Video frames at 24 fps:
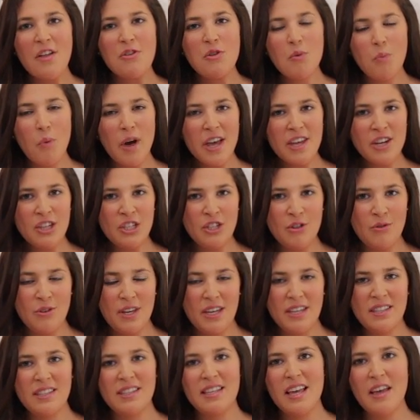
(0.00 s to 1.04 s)
The way to do
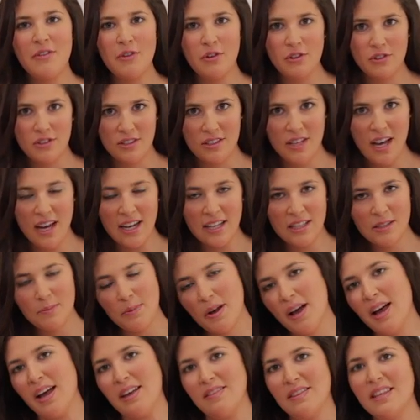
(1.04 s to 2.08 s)
this, and there's science
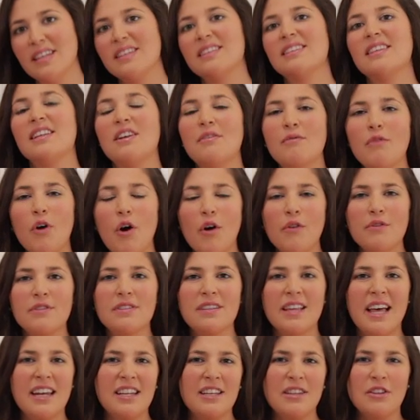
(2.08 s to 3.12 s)
behind this that
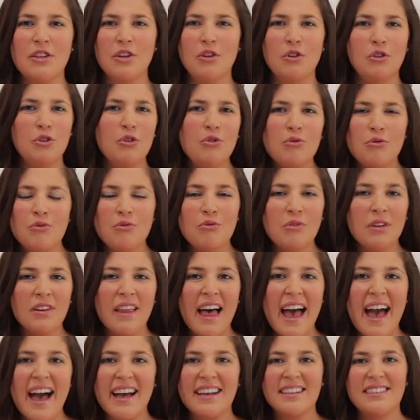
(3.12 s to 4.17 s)
involves letting the gluten
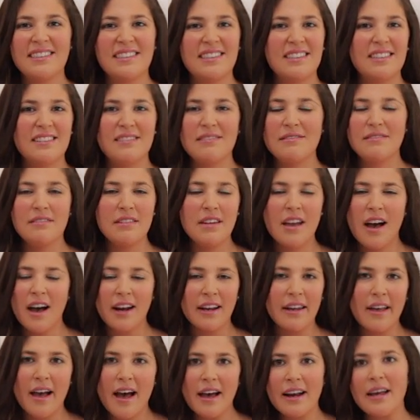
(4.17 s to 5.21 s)
relax and
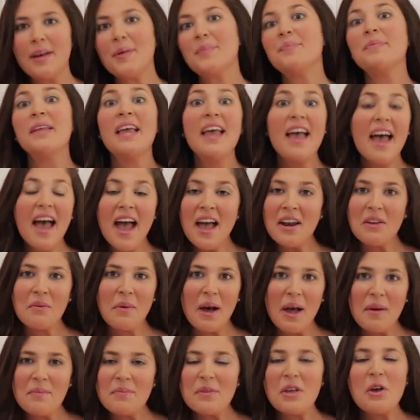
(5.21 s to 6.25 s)
yada yada.
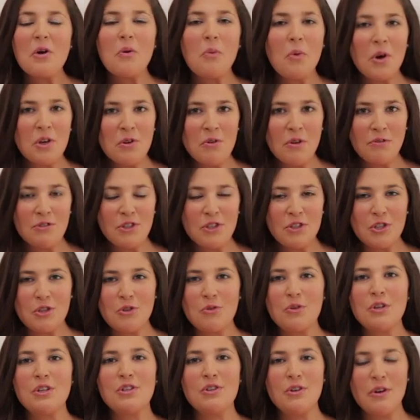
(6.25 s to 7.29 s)
Anyway, what you have to
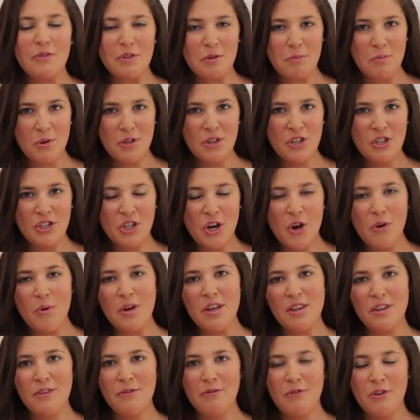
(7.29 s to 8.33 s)
do is you have to put the dough
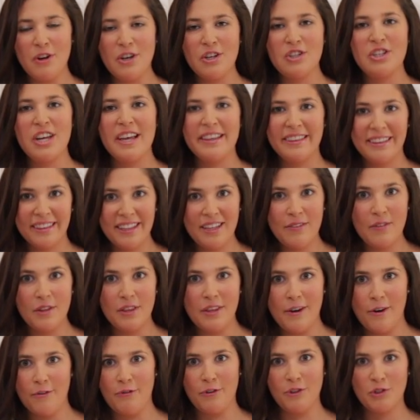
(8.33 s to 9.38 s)
in the fridge and leave
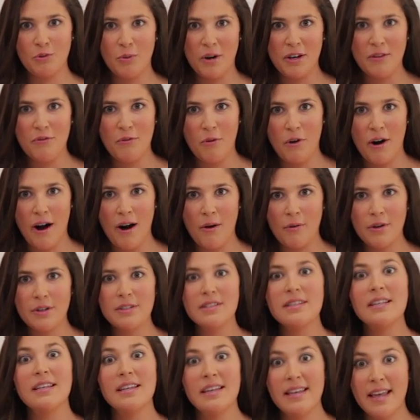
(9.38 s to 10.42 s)
it there for 24
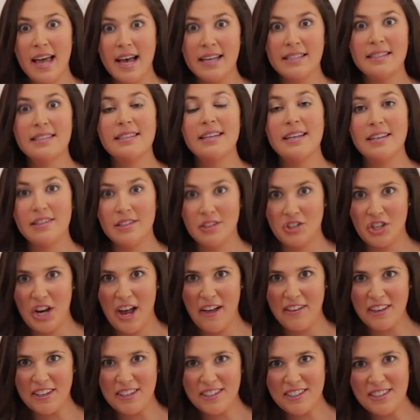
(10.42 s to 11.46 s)
hours. Yes, it's a
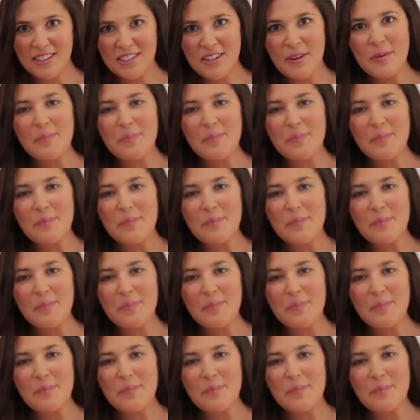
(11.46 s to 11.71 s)
challenge.